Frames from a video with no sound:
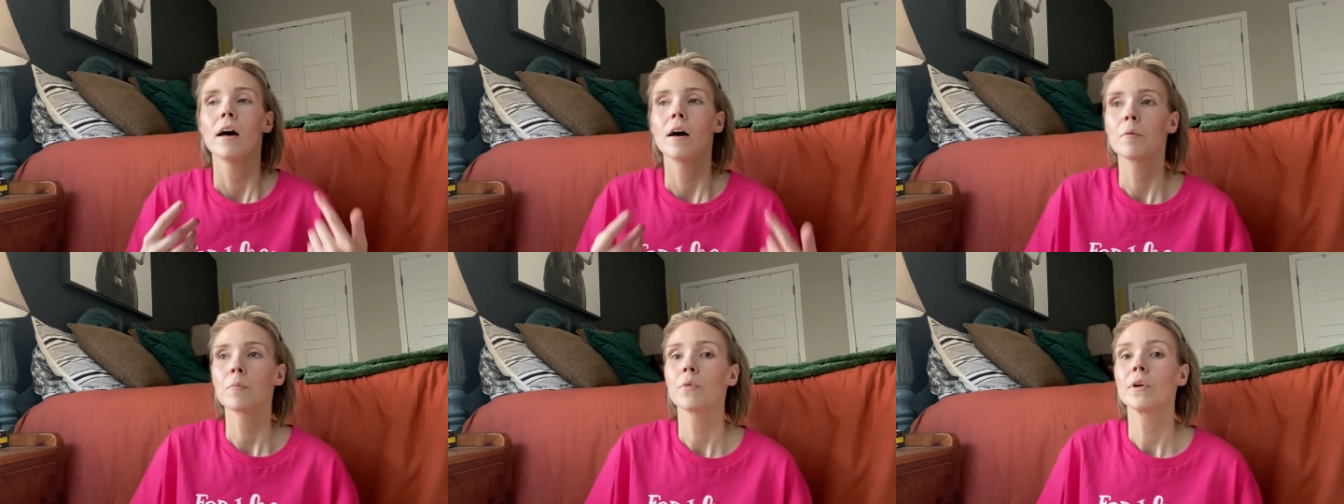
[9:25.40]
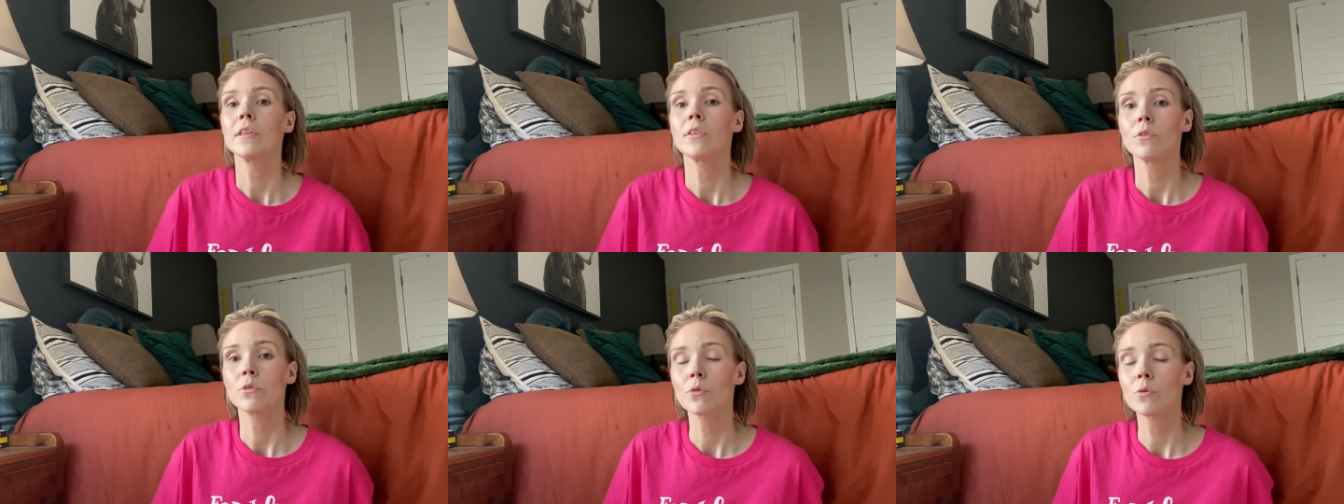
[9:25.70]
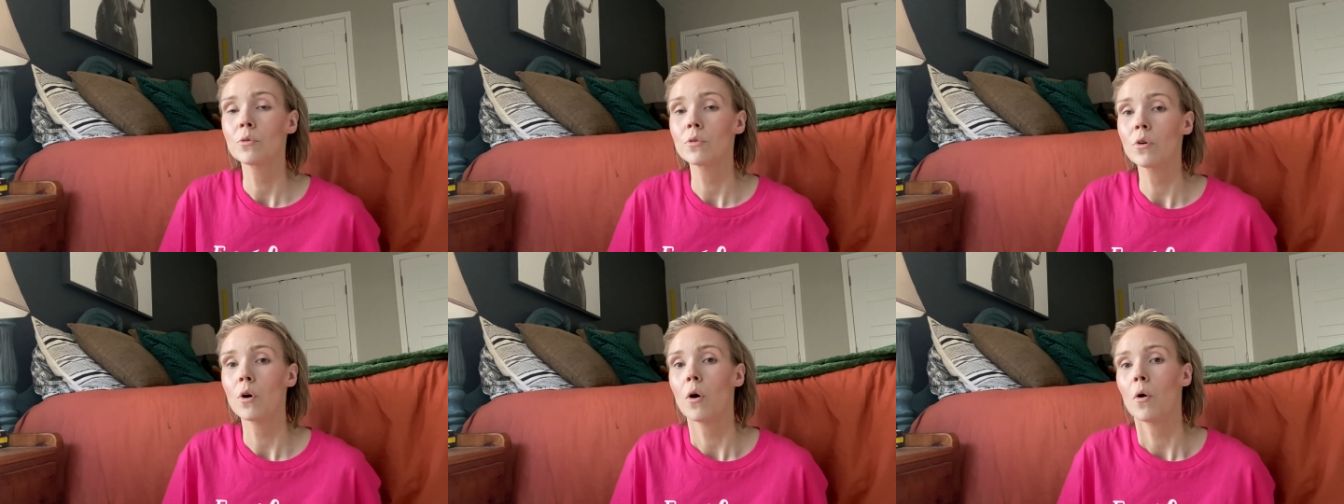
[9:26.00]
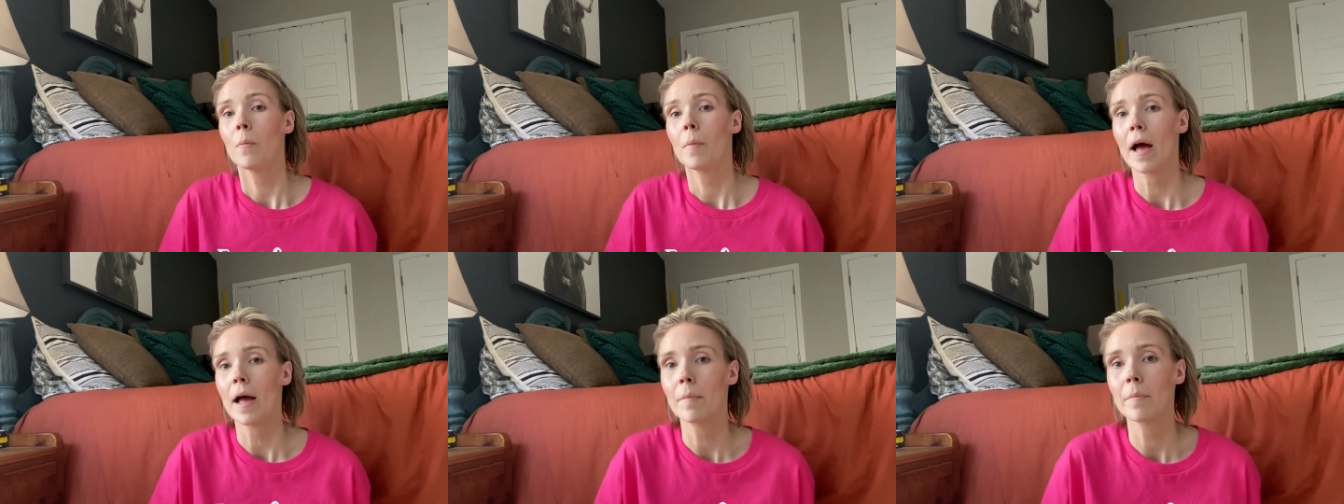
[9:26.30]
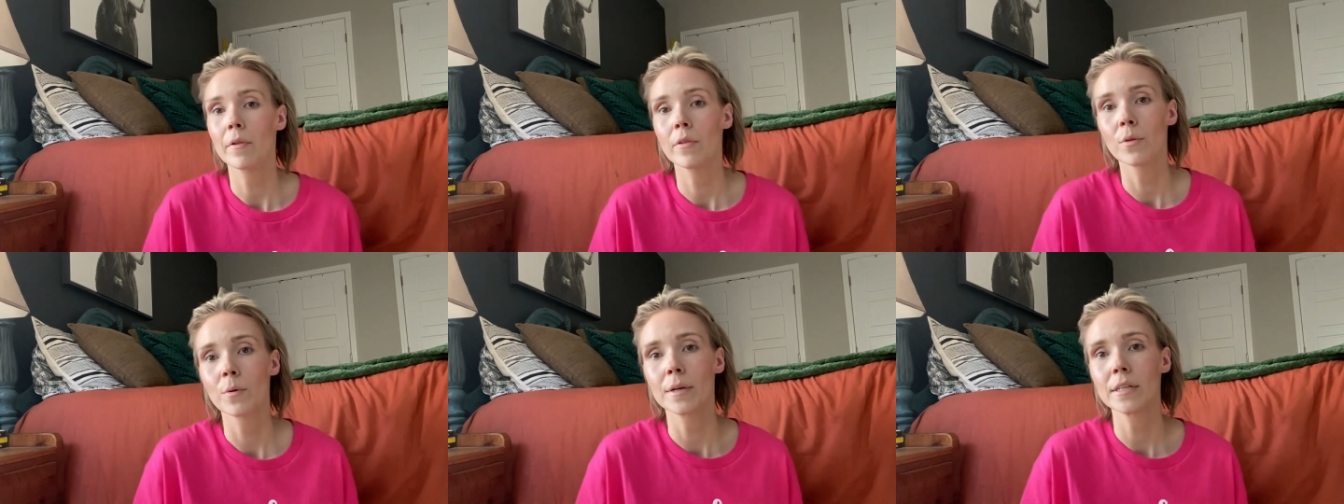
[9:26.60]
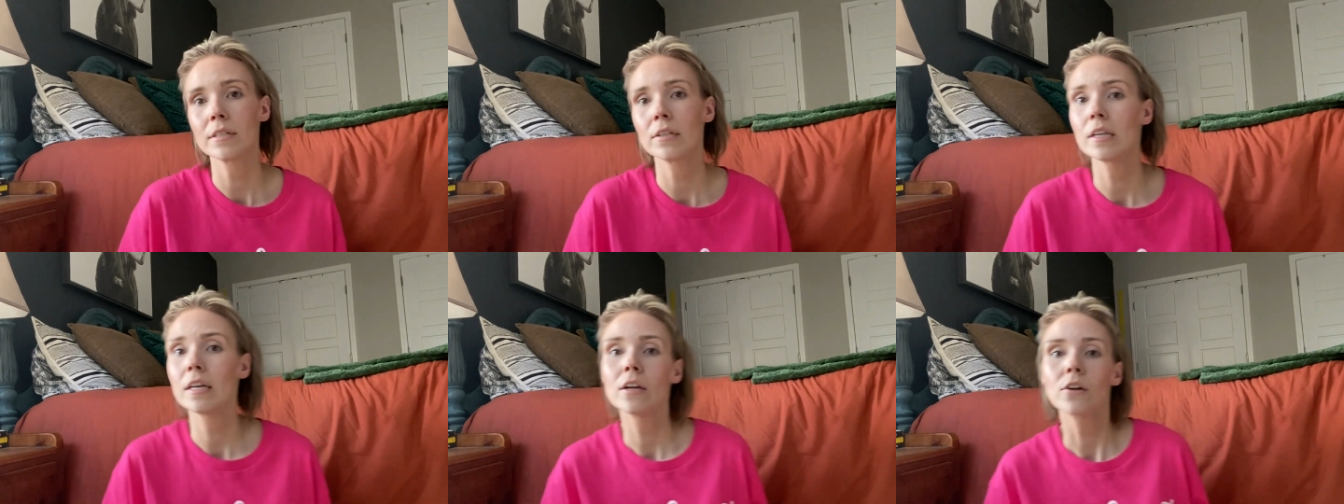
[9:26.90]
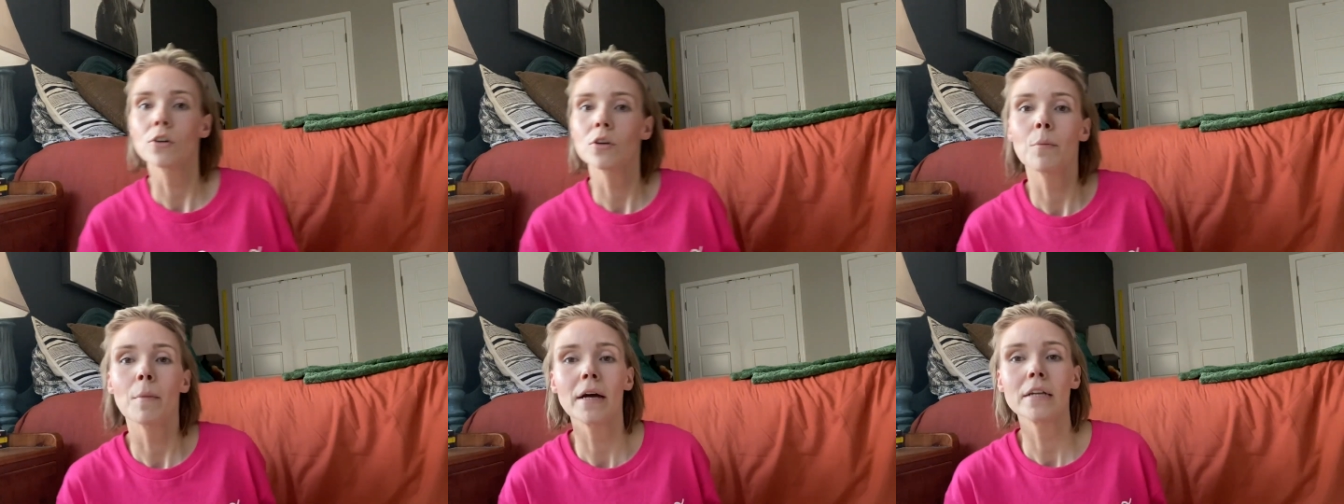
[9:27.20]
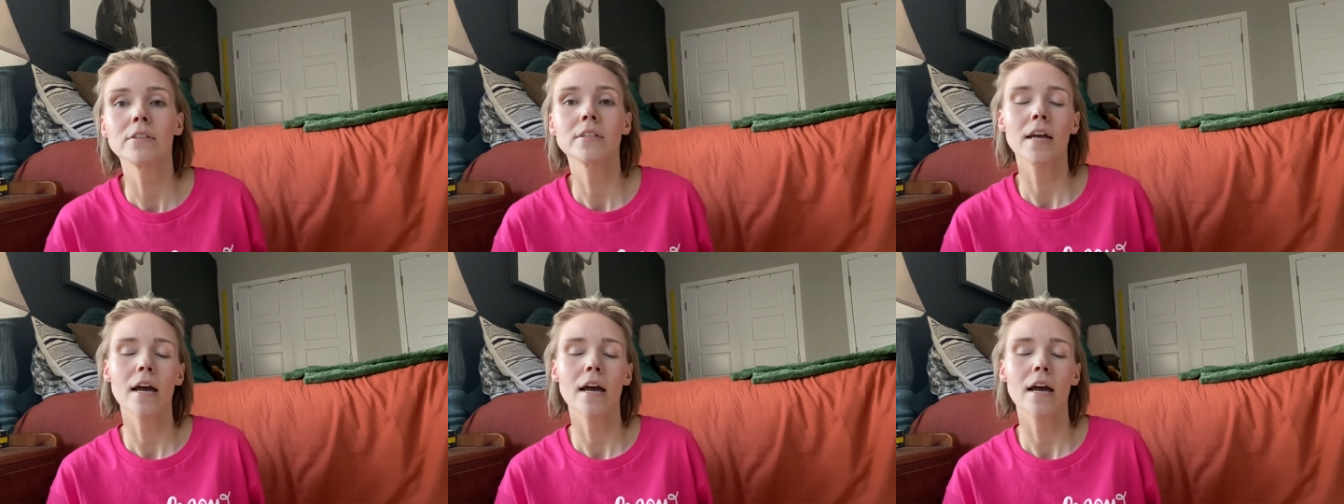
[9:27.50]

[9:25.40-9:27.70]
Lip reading: read through the whole Bible, and the rest of the year you might just